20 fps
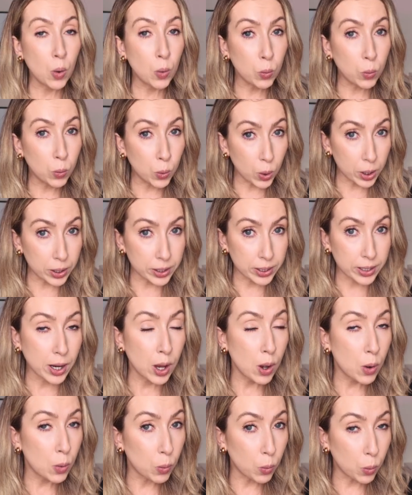one
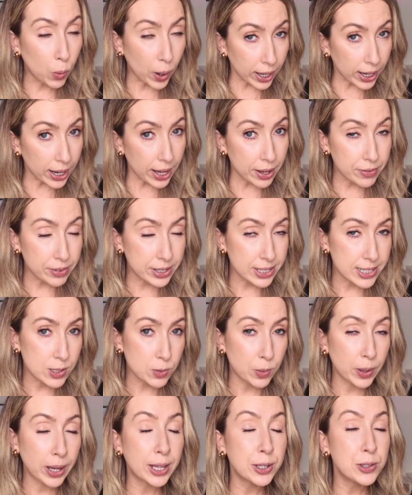
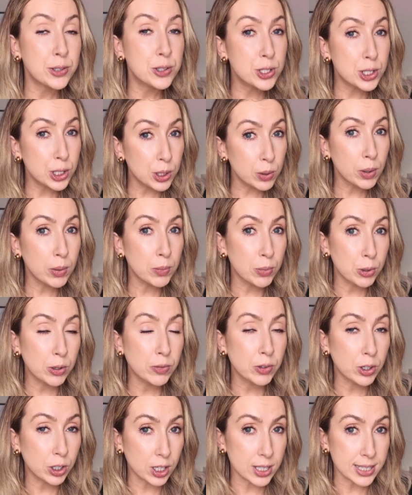well-evidenced way to
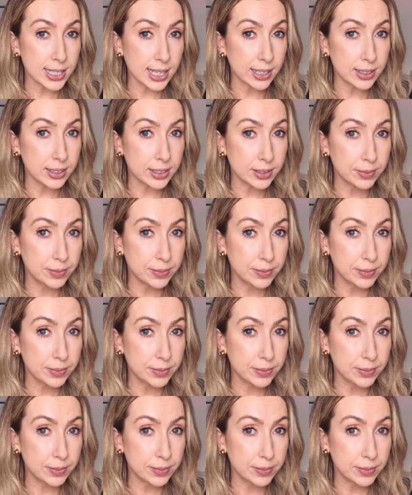improve your gut health